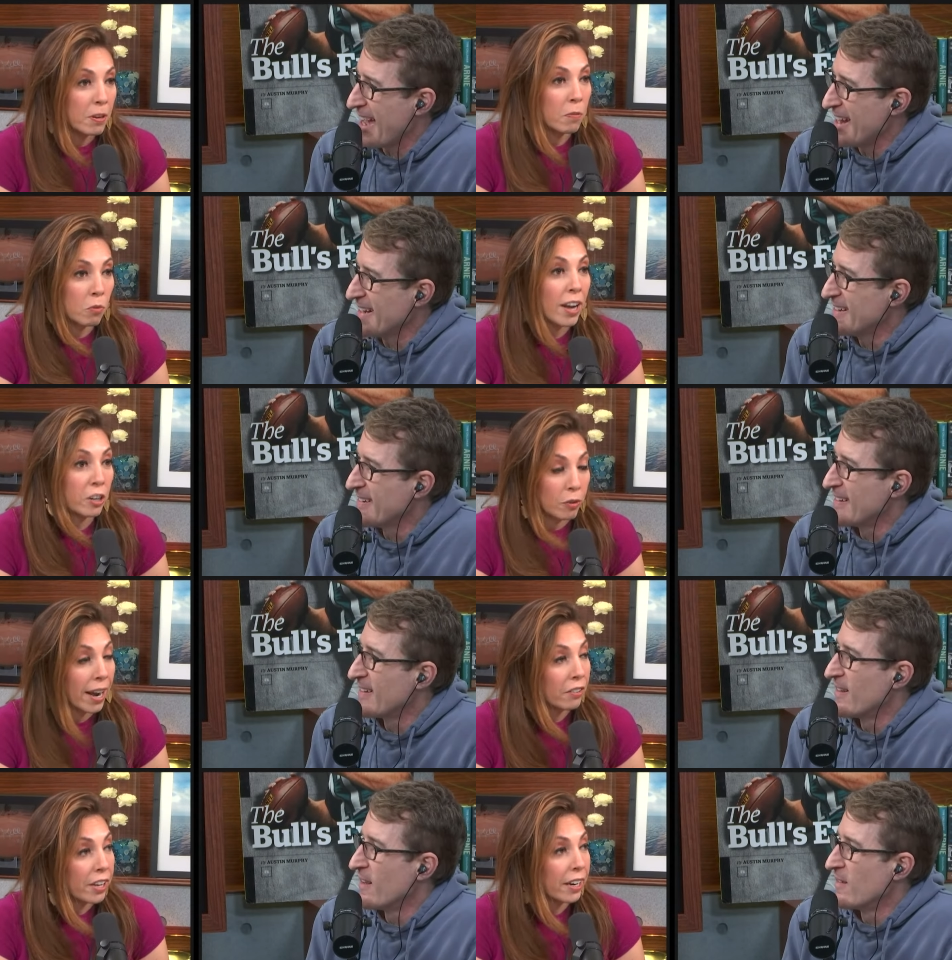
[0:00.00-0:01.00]
Speaker 1: I'd put him right
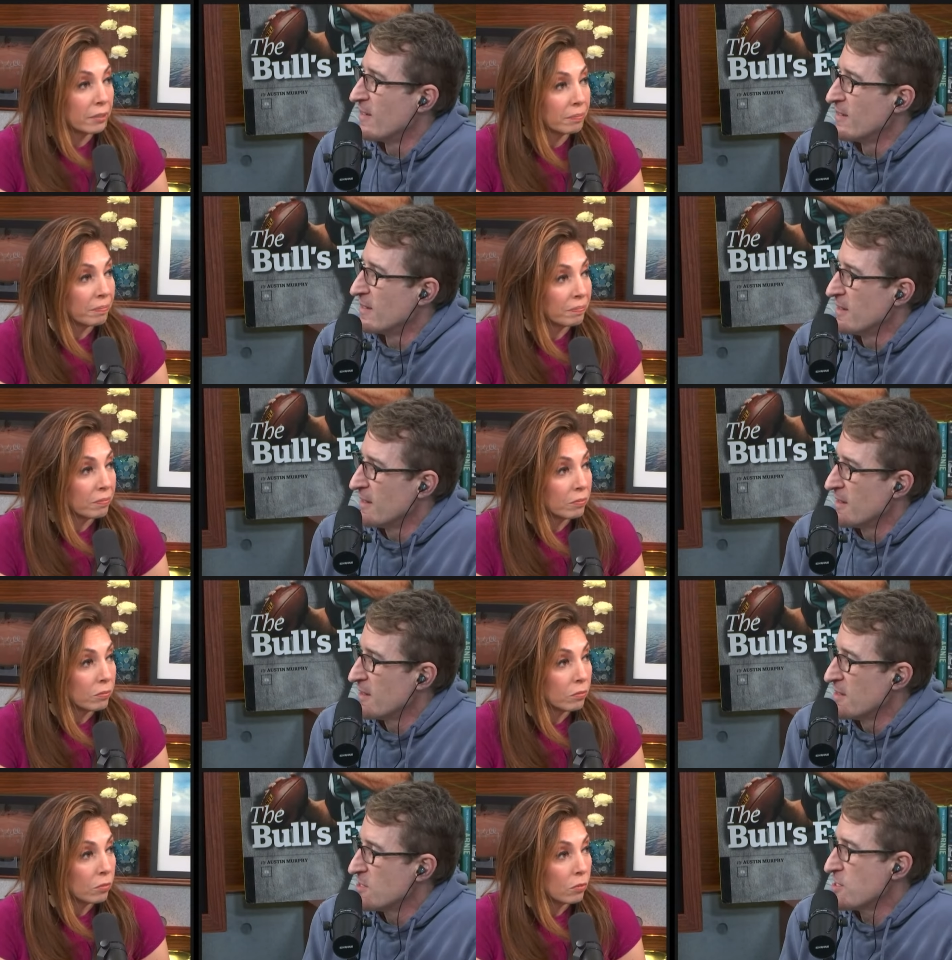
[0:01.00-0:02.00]
around there.
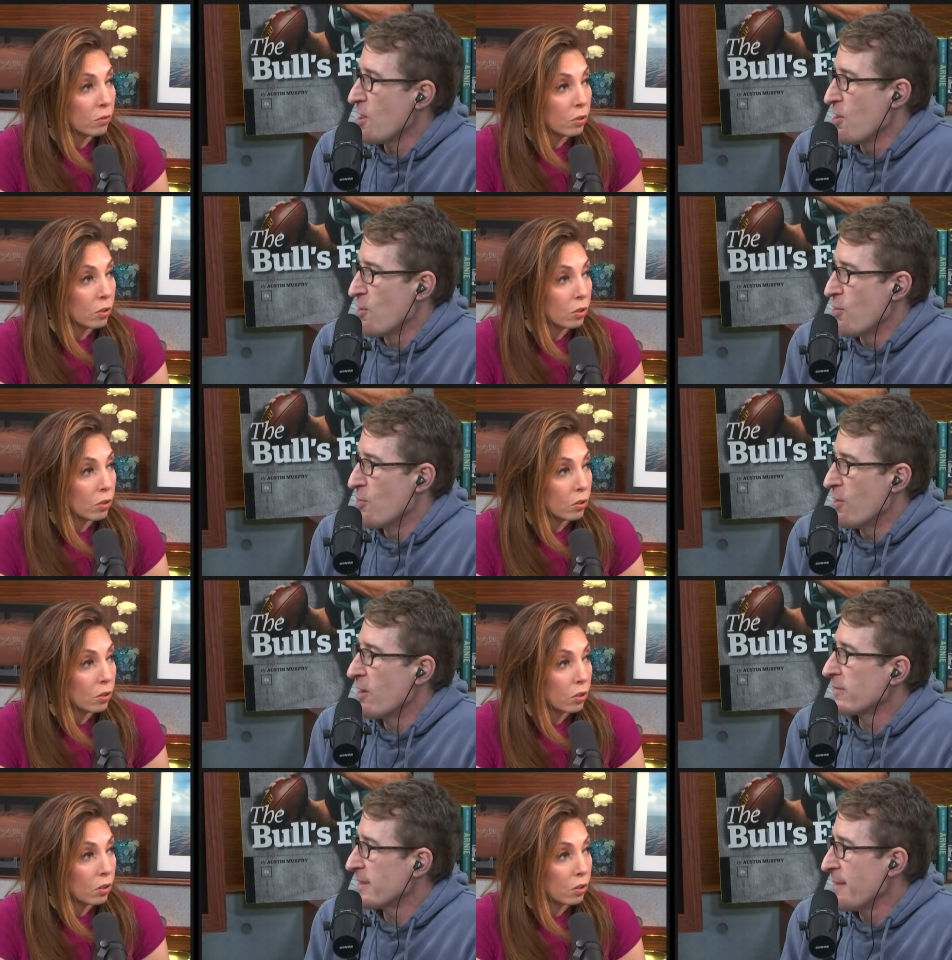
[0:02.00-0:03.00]
Speaker 2: So,
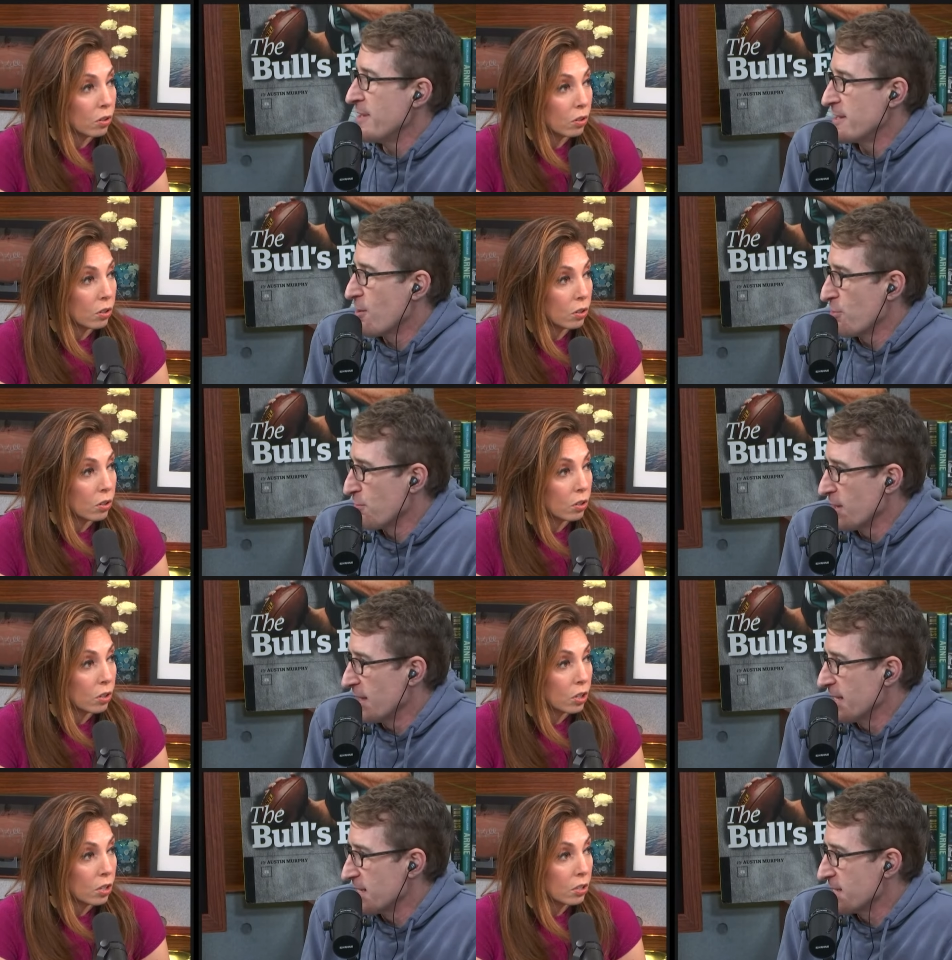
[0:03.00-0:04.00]
okay, I mean, you go through the
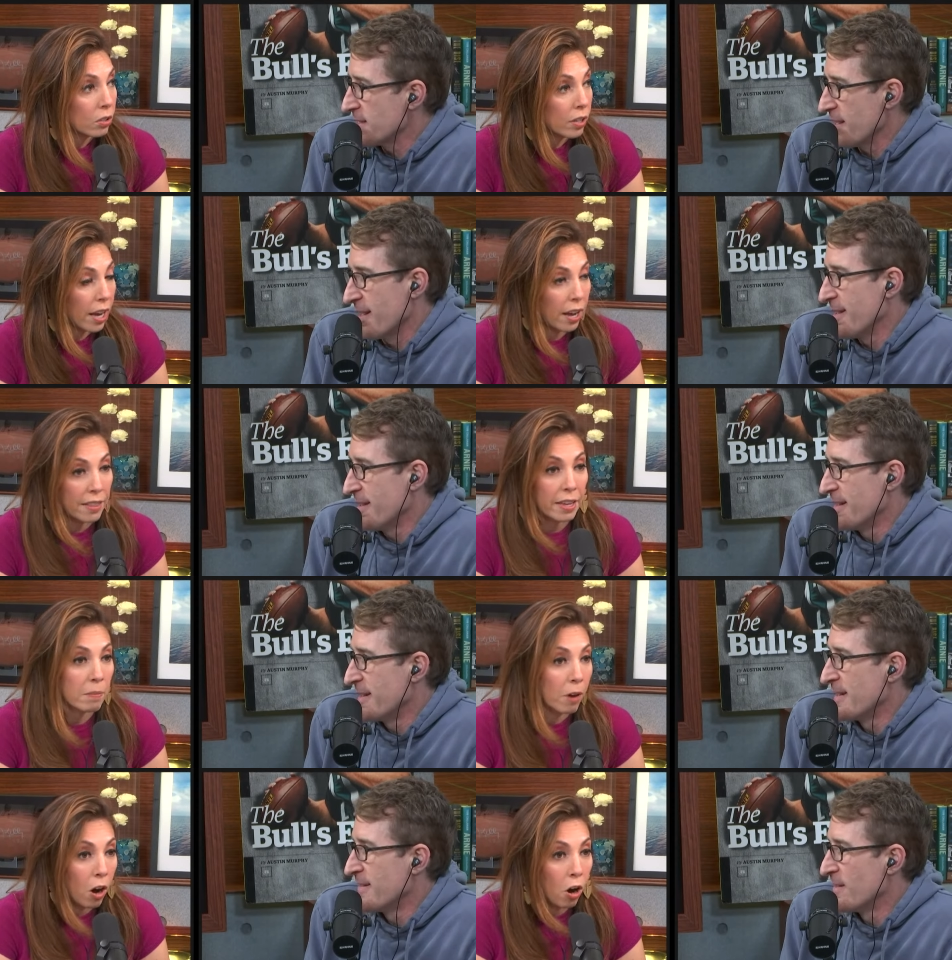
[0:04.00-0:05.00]
list. So.
Speaker 1: Yeah, I
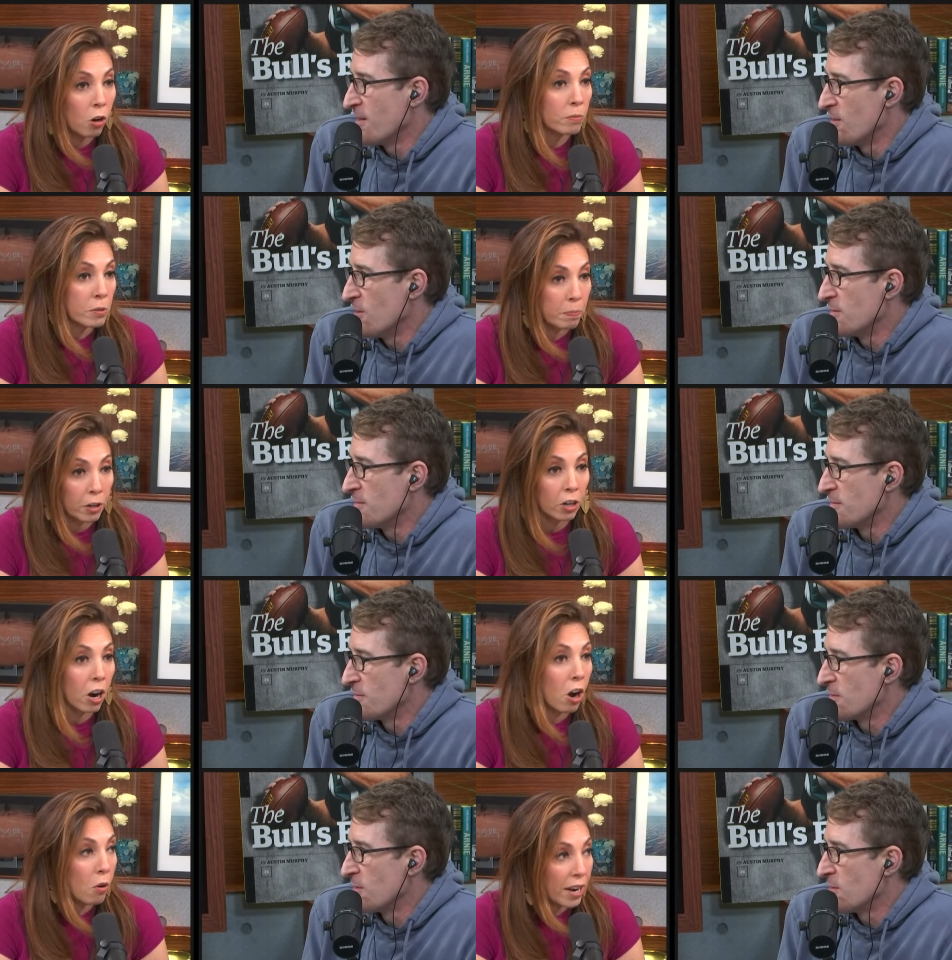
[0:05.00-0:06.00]
think Mahomes and
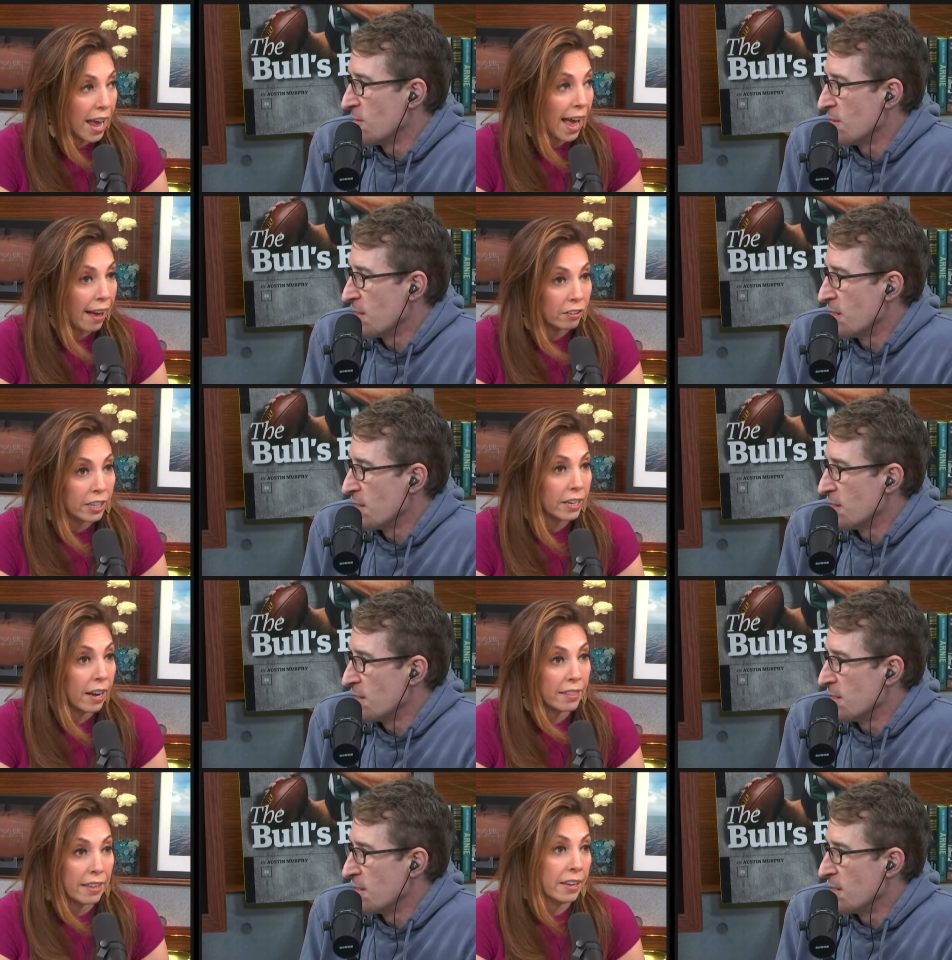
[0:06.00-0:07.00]
Burrow and Allen.
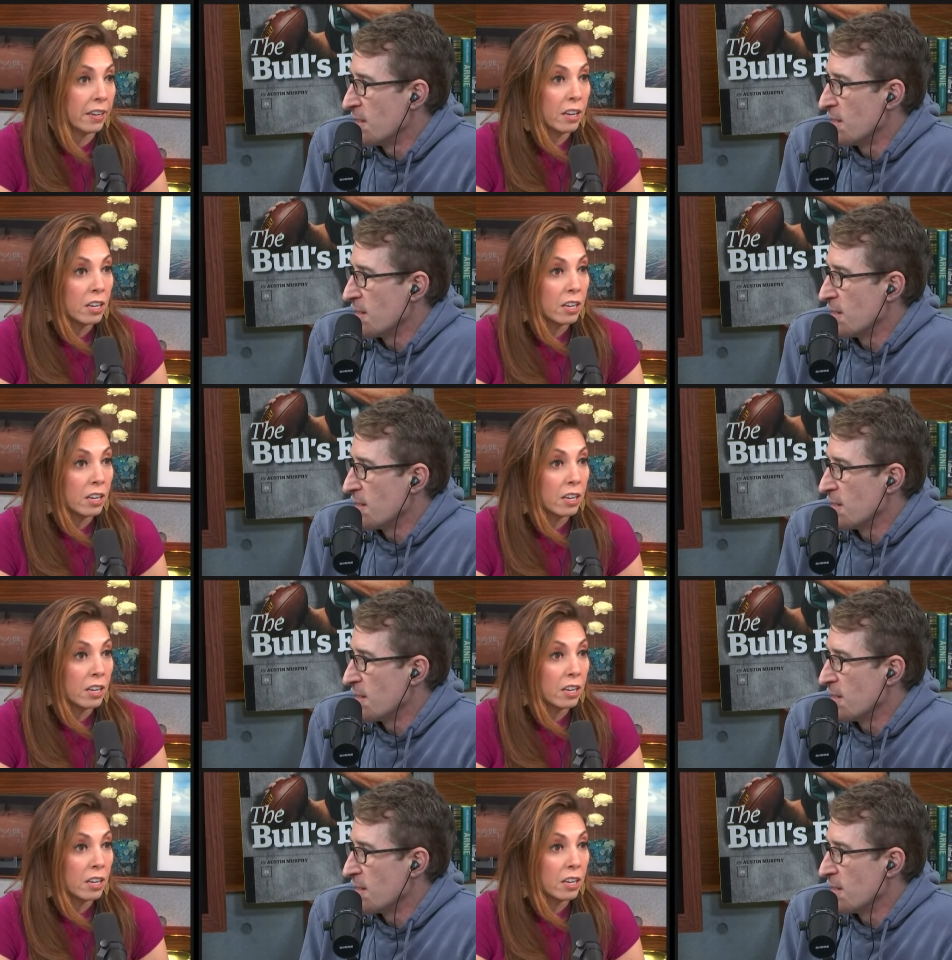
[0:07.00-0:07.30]
I think